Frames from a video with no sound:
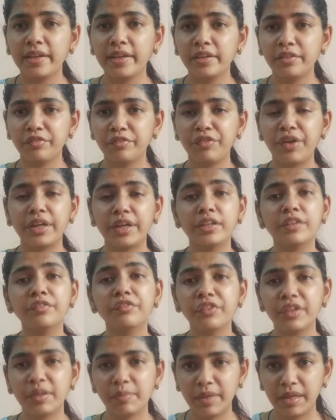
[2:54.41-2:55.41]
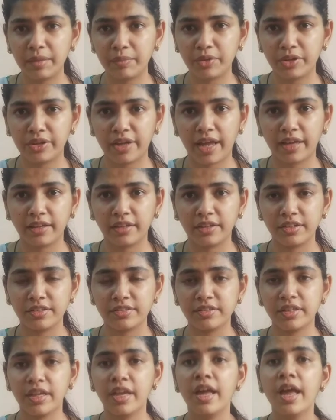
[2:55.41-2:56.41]
and in fact a female
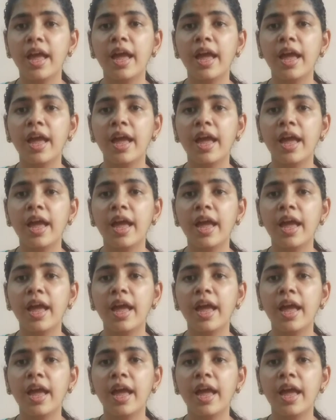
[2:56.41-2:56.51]
protagonist.